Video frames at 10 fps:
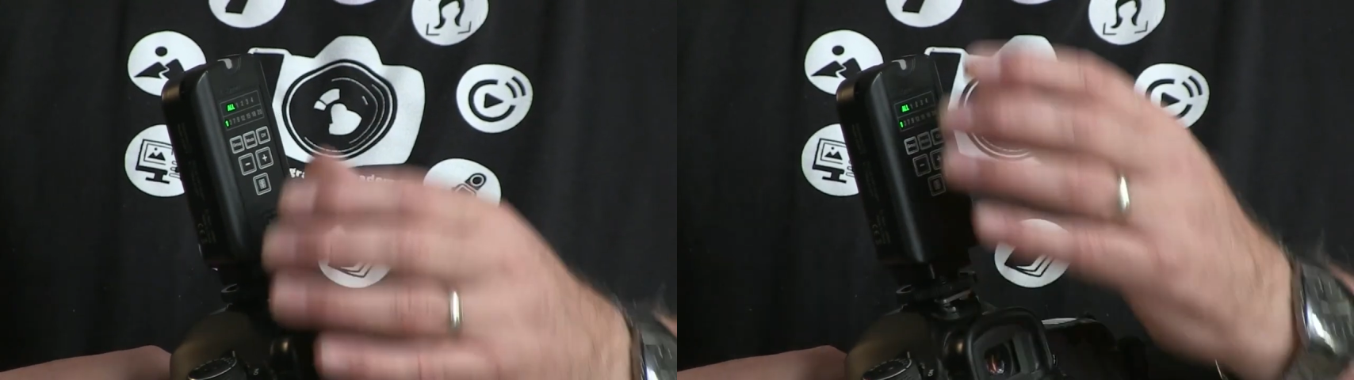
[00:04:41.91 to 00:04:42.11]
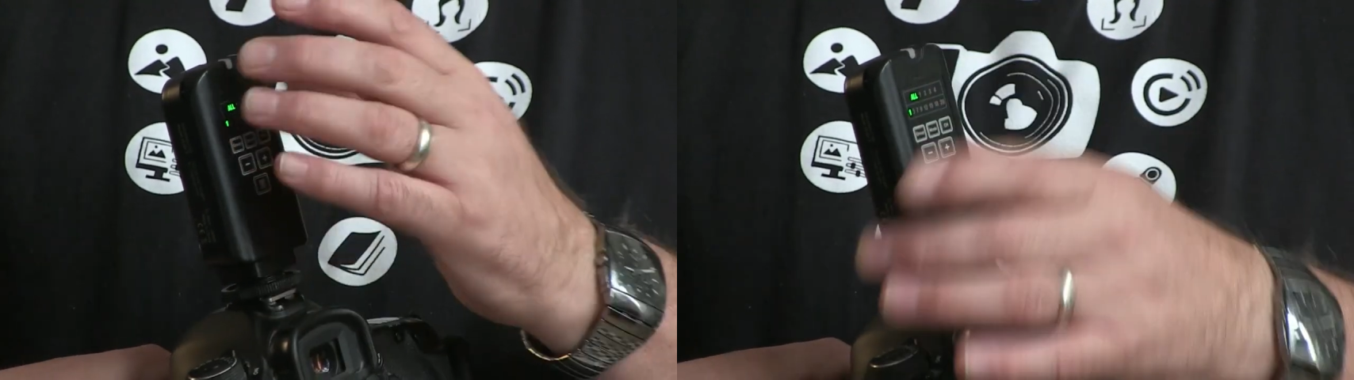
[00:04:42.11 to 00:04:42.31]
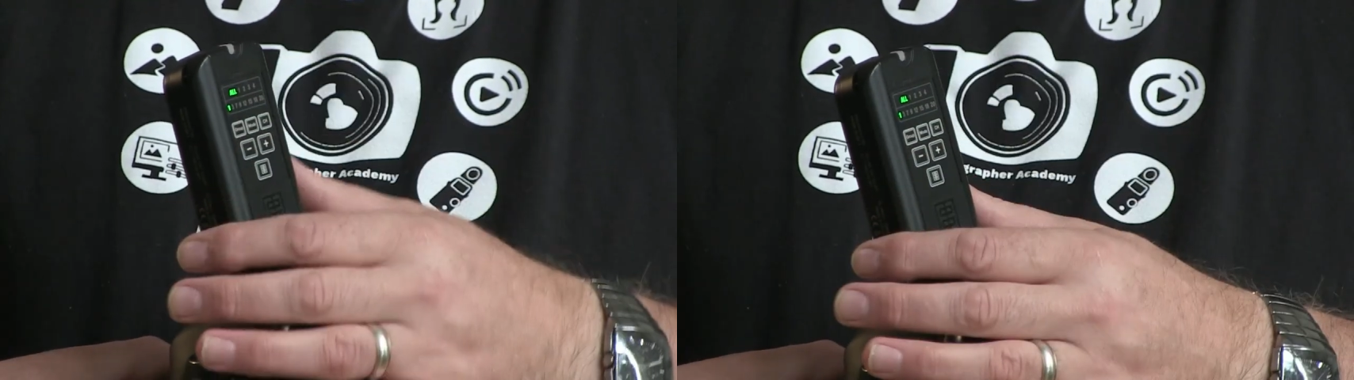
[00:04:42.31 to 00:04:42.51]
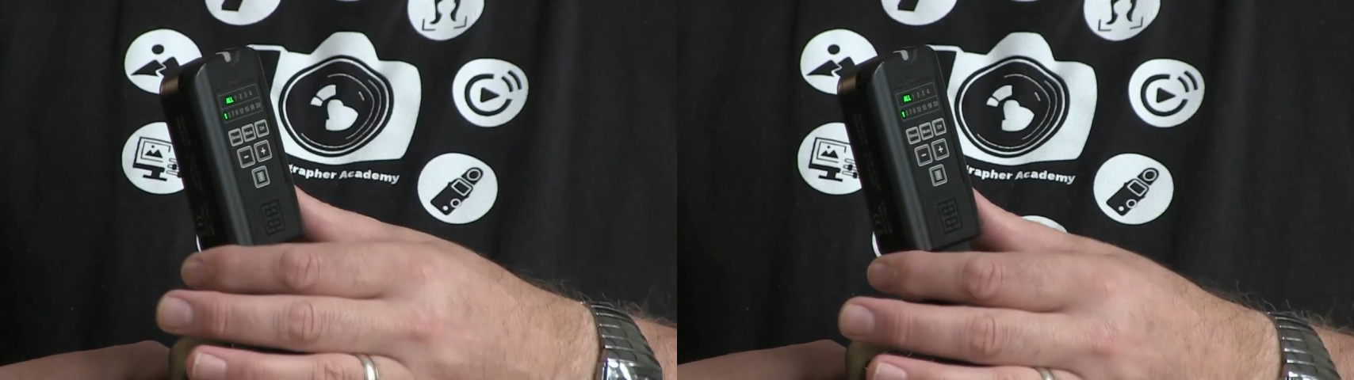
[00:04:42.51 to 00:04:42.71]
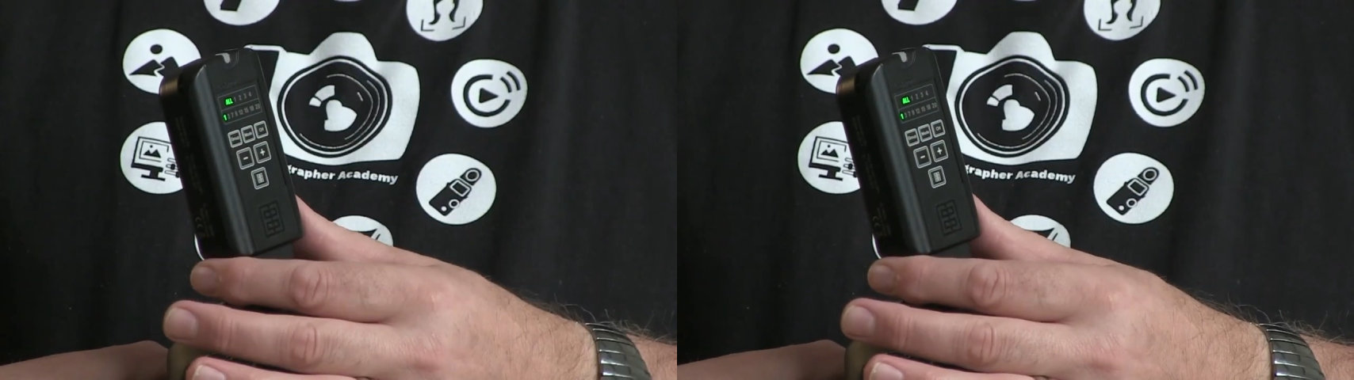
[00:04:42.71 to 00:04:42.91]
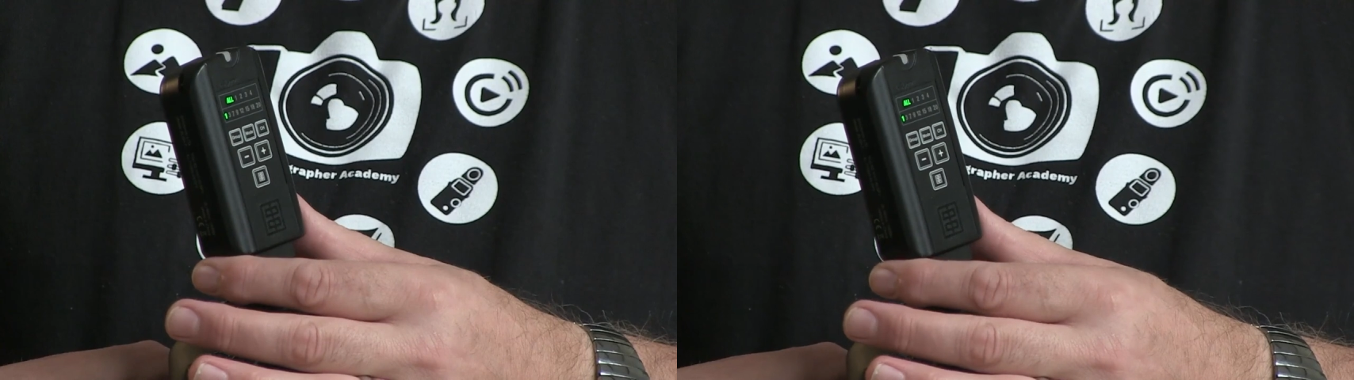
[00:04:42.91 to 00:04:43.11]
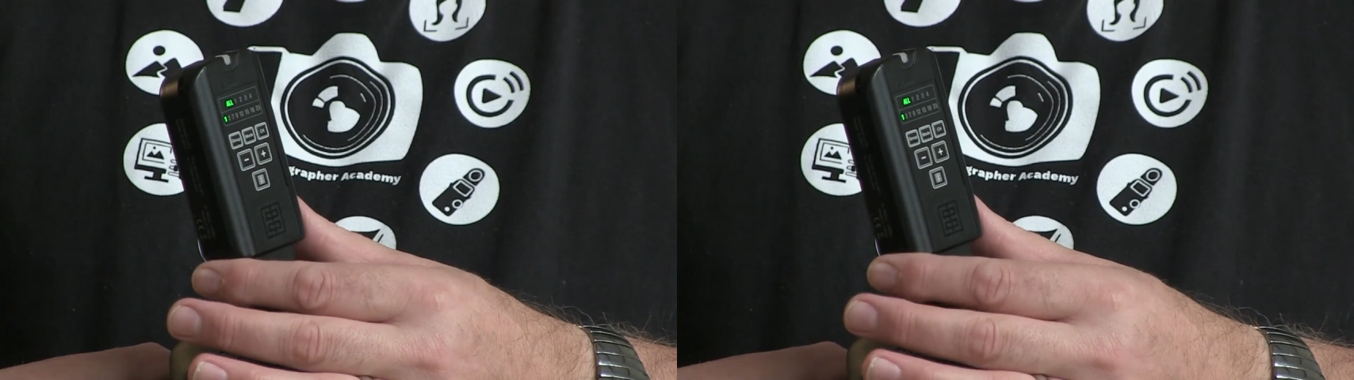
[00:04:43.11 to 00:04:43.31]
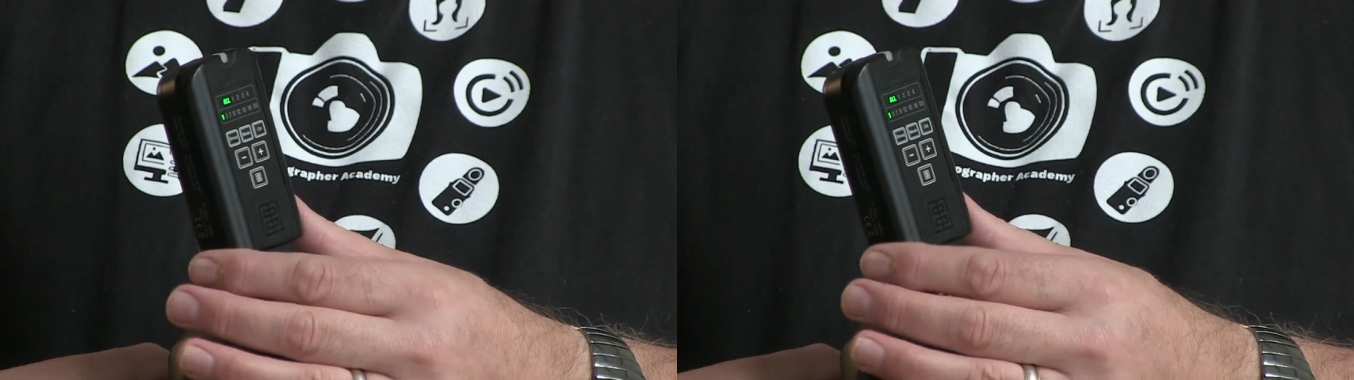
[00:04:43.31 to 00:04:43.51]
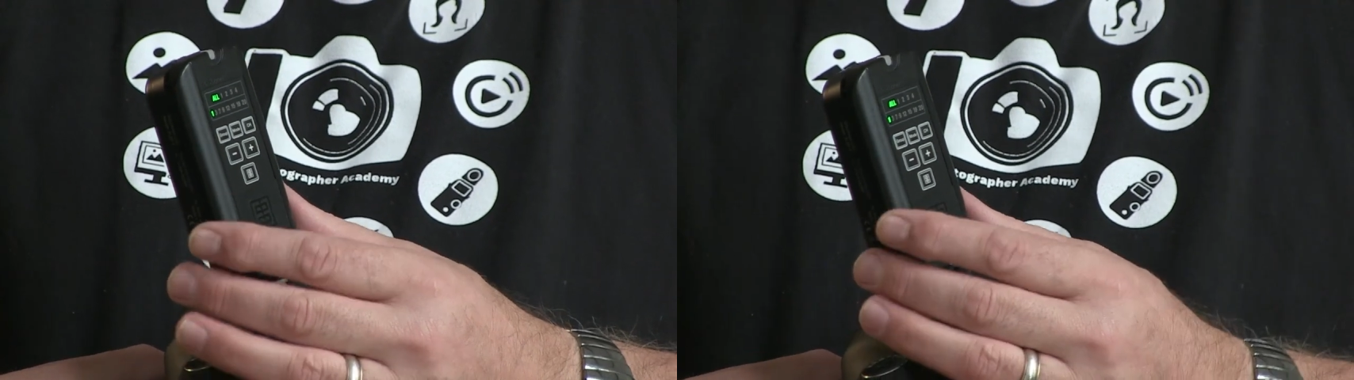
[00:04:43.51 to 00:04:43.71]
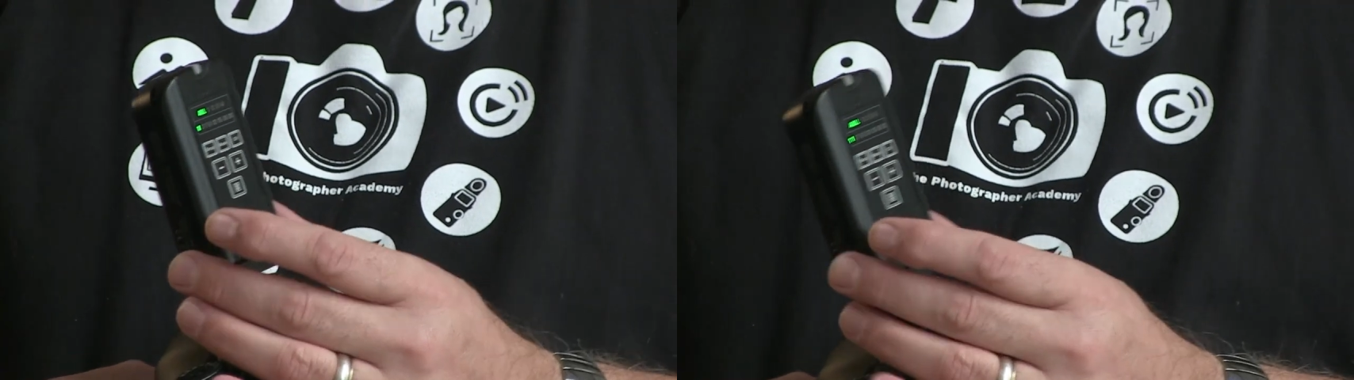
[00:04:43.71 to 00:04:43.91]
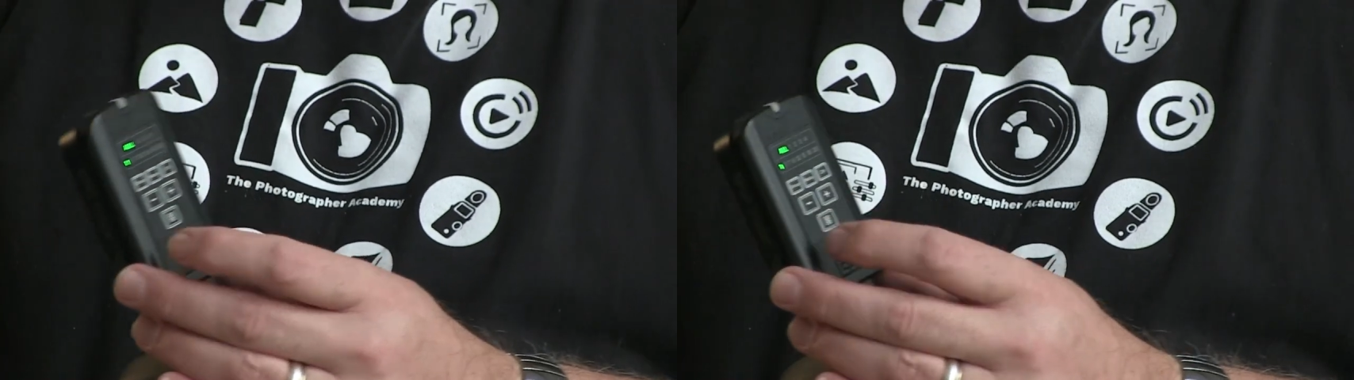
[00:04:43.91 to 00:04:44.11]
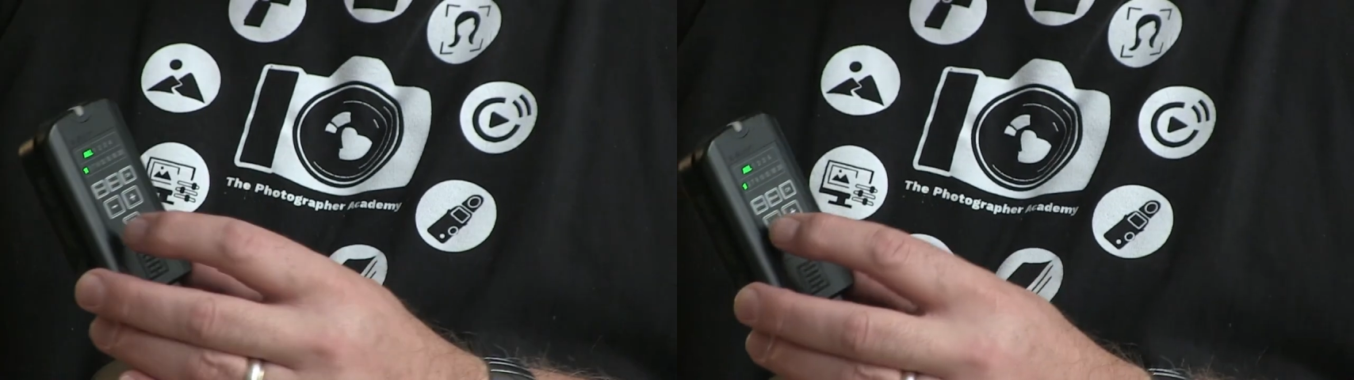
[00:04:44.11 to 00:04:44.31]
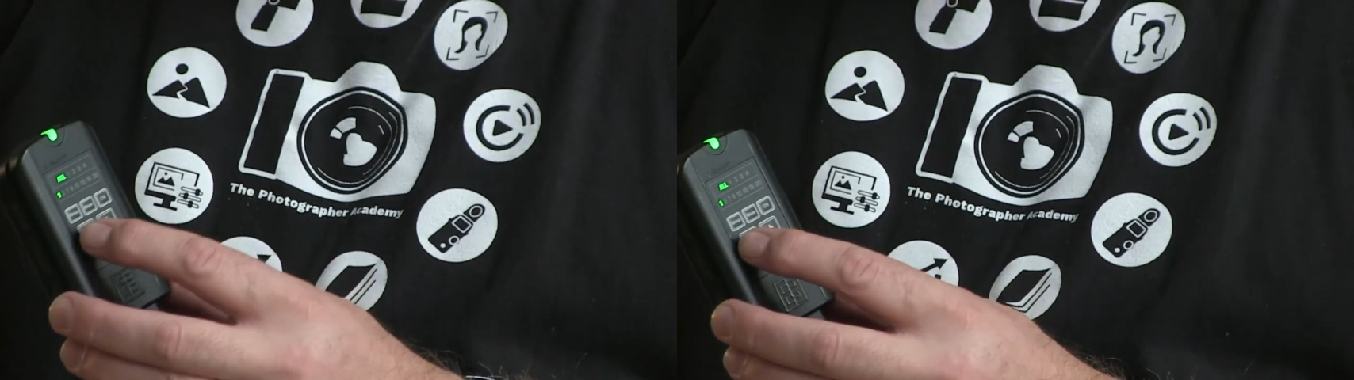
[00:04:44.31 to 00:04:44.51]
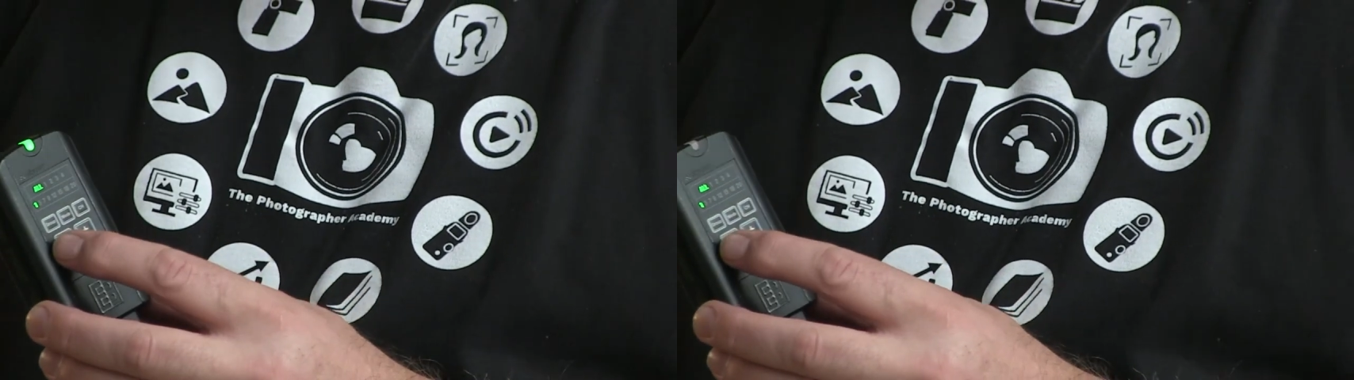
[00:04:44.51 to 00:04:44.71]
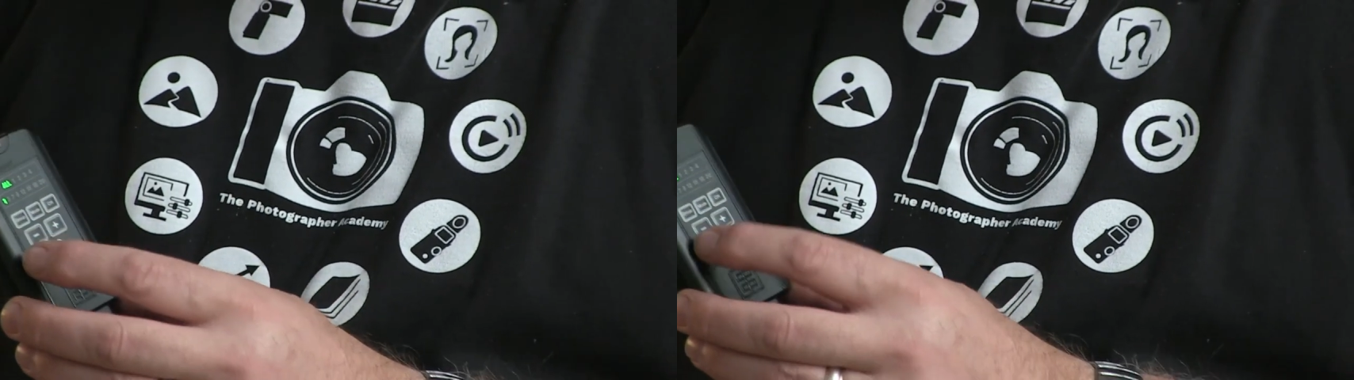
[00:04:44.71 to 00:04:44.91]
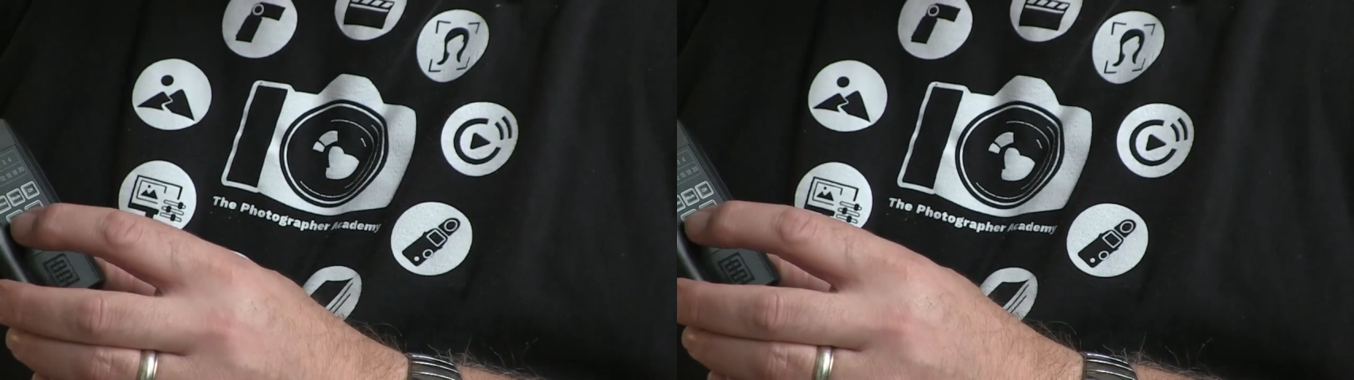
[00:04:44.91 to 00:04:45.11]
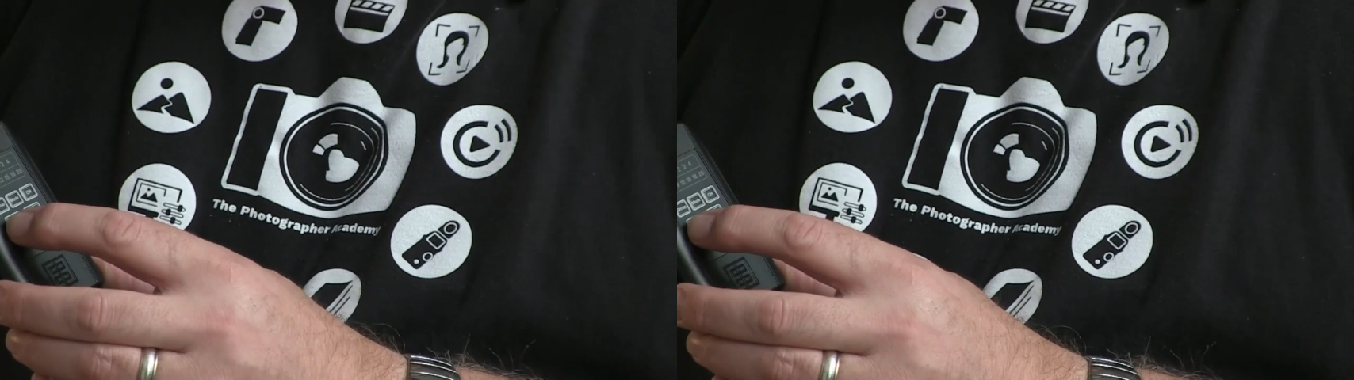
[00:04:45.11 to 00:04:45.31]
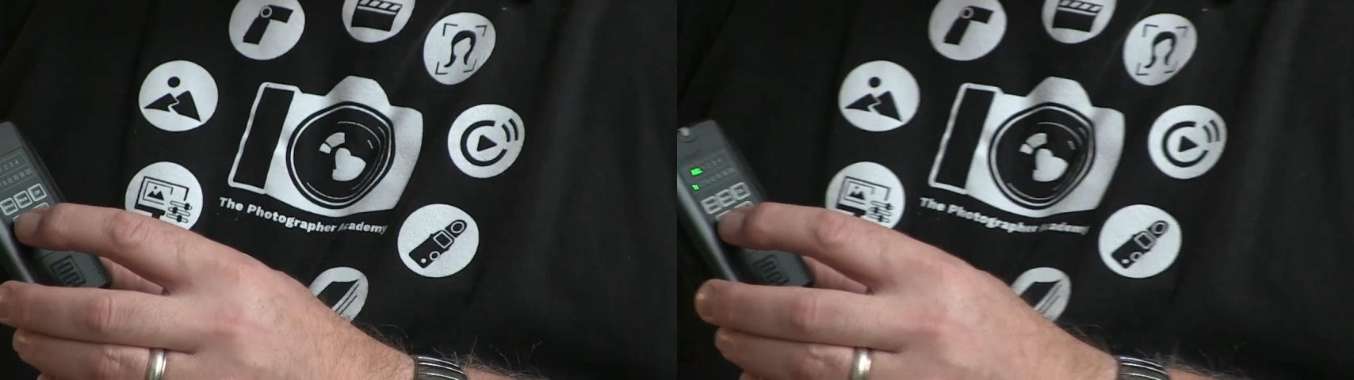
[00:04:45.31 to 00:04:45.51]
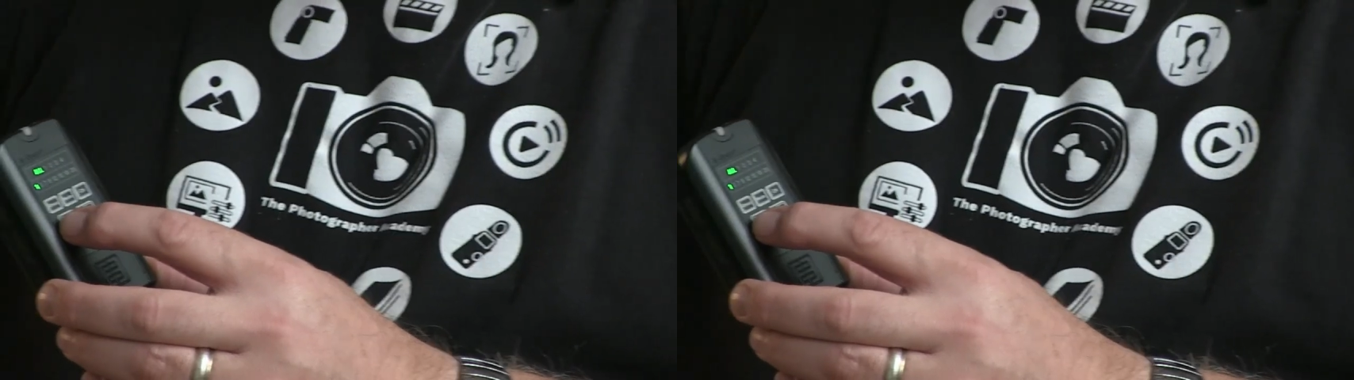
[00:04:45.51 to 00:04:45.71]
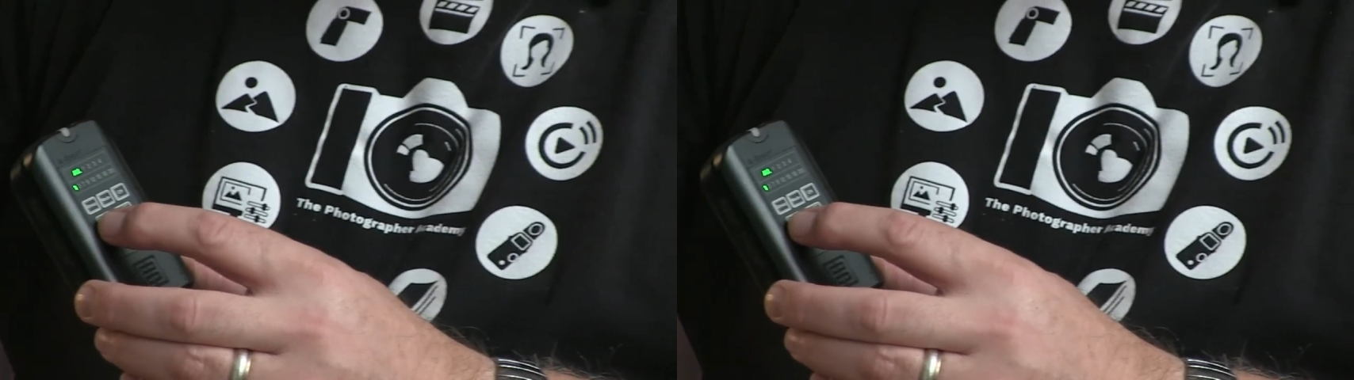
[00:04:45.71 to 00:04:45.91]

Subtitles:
No face is visible, so there are no lips to read.